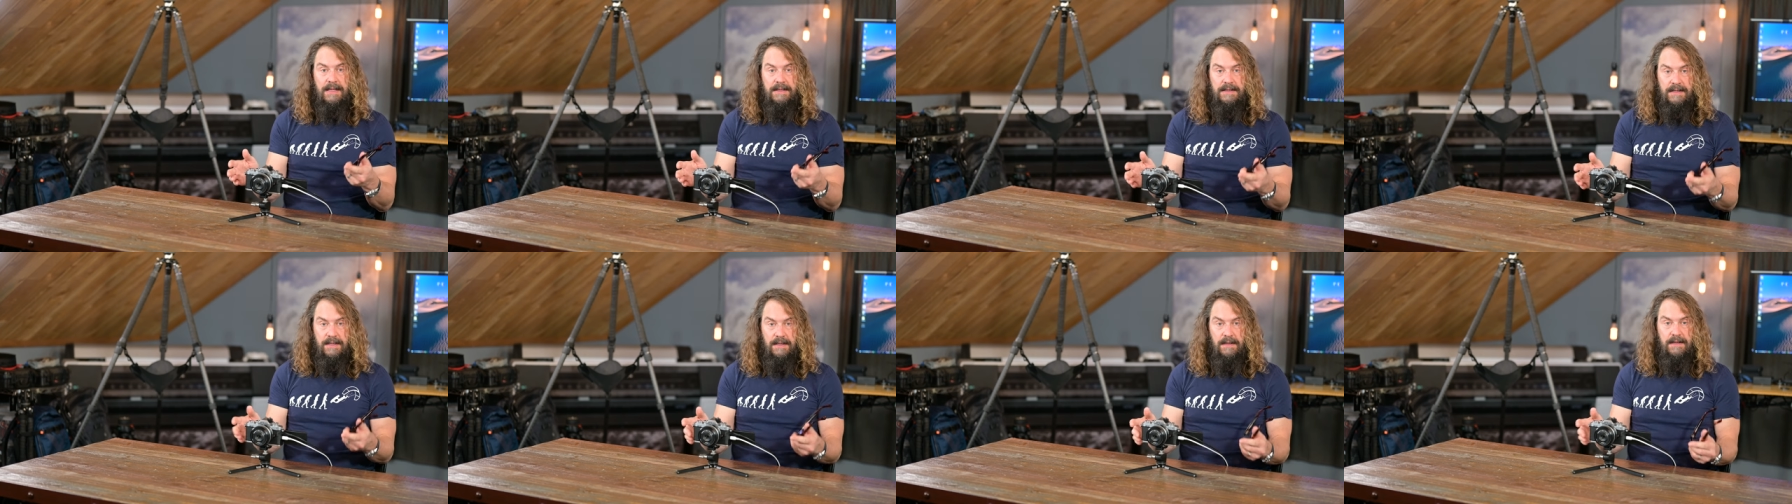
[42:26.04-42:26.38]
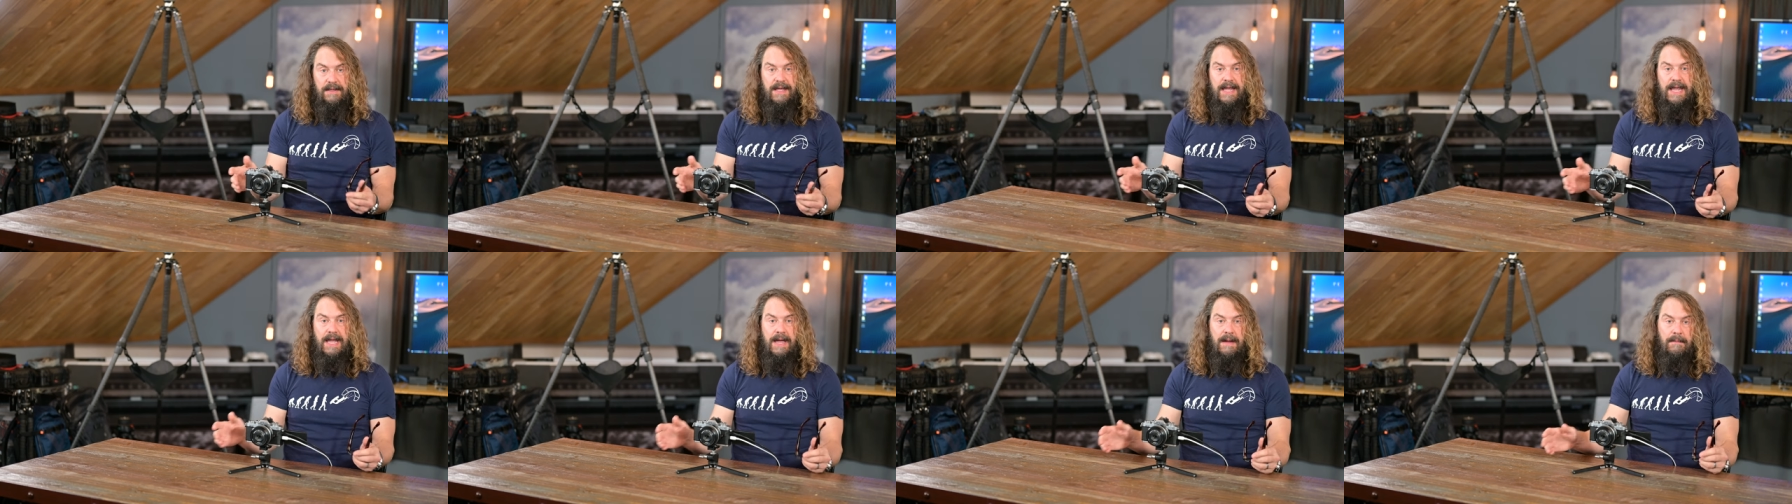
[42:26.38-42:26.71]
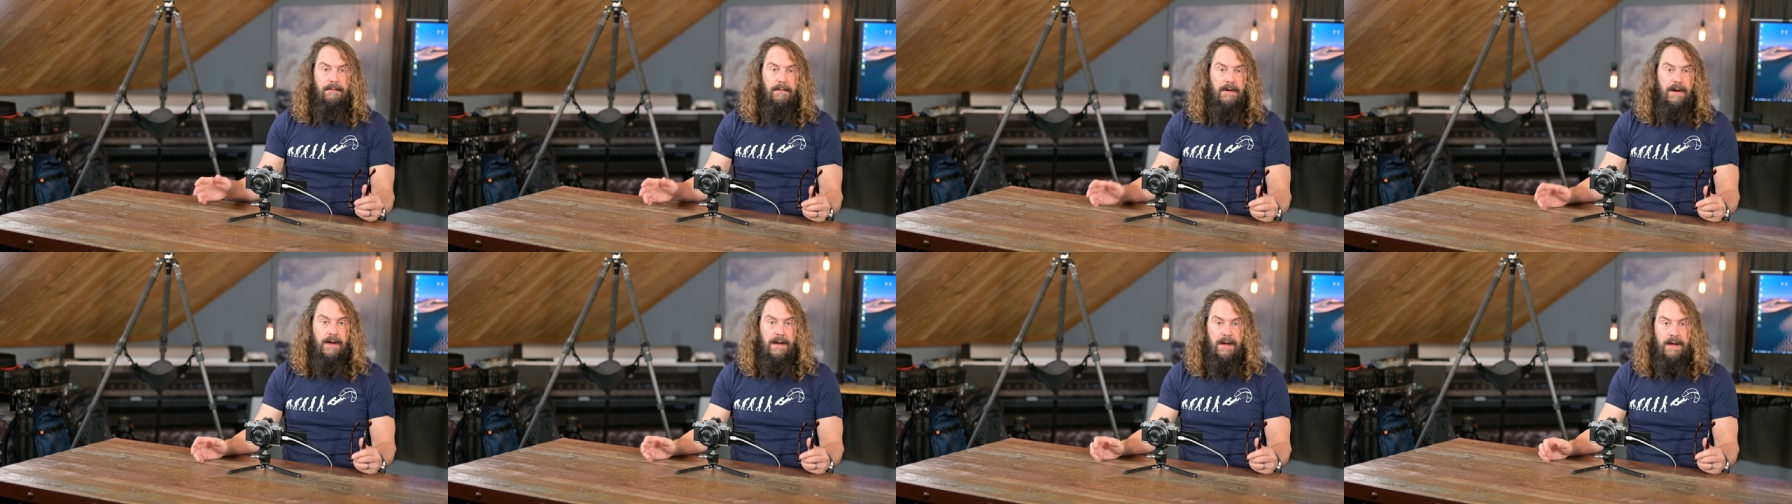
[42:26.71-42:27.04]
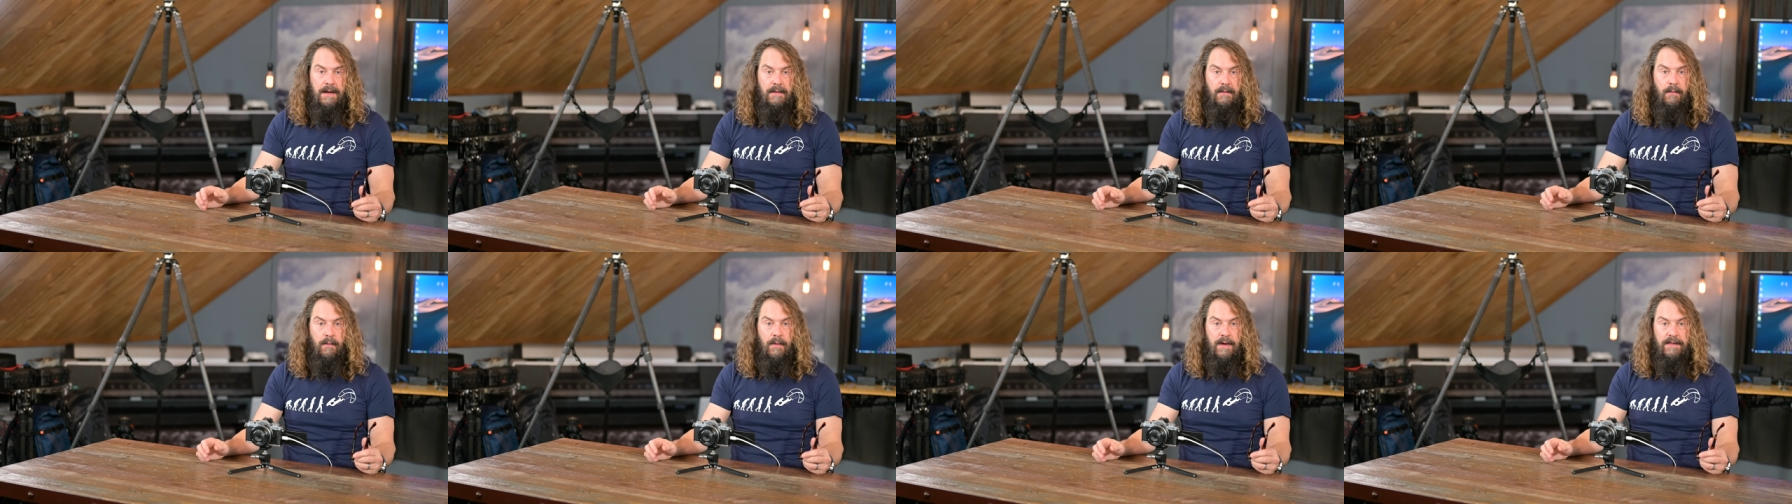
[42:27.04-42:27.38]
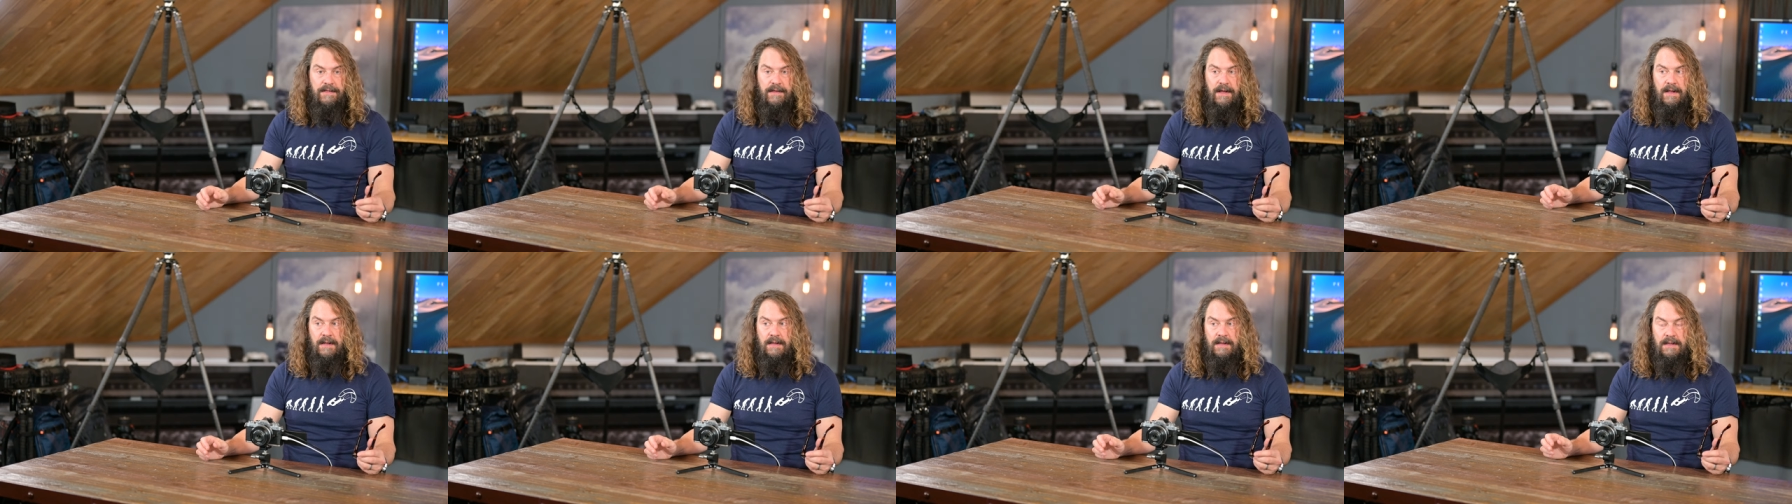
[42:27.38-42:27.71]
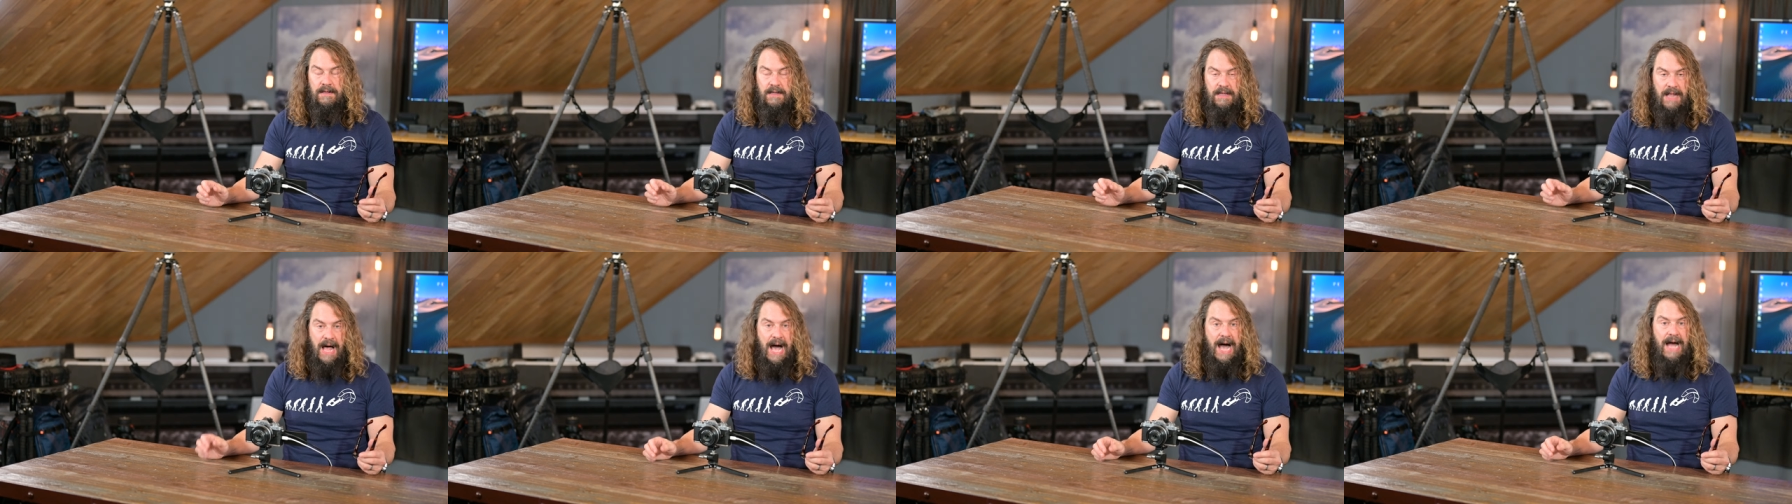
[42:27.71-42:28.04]
little camera with a
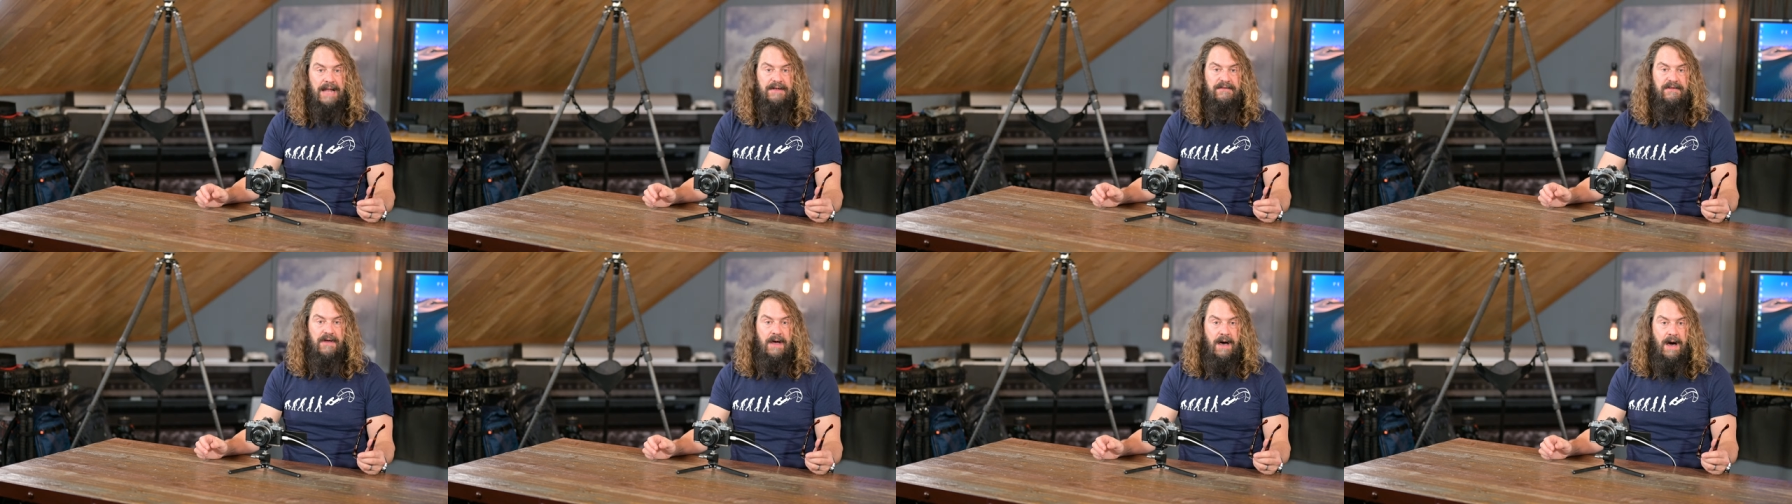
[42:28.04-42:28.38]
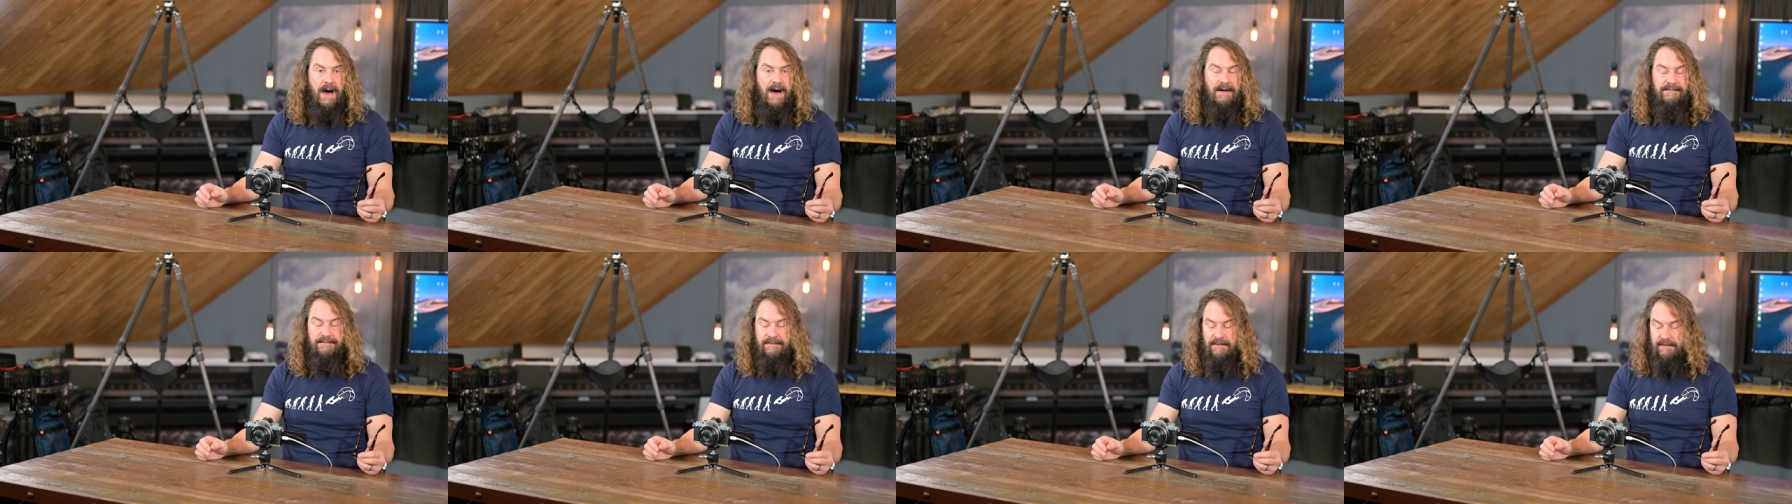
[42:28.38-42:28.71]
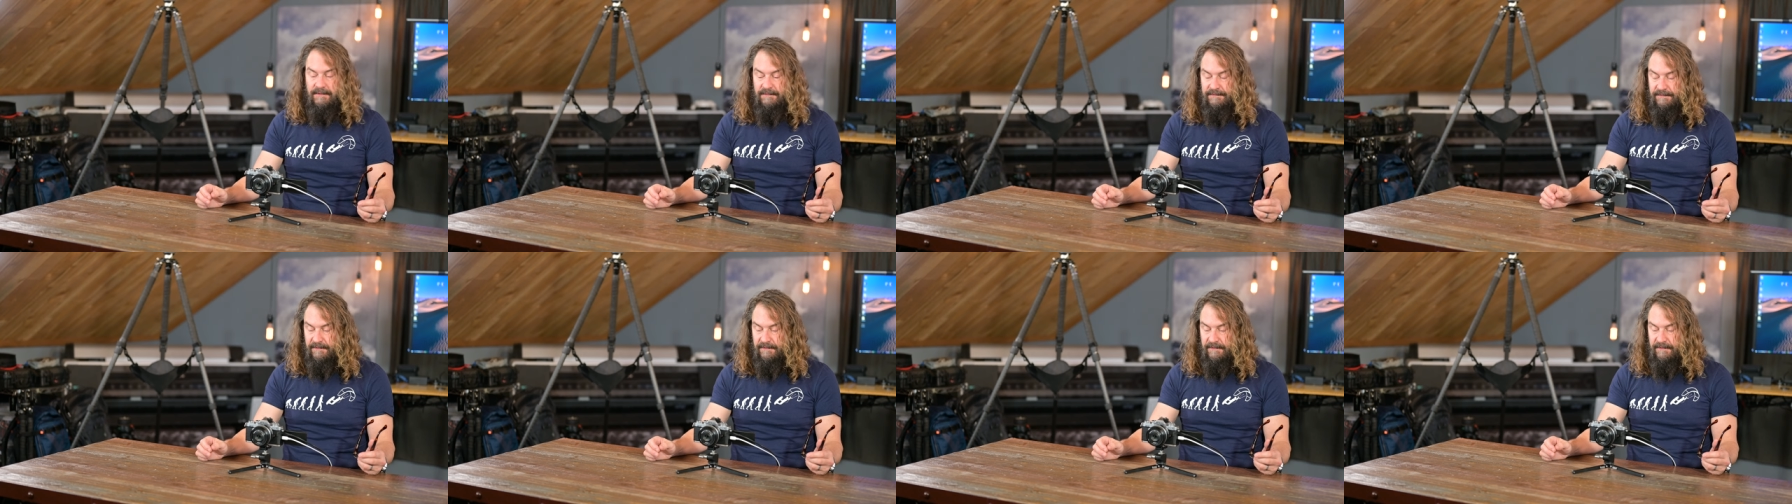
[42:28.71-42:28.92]
lot to offer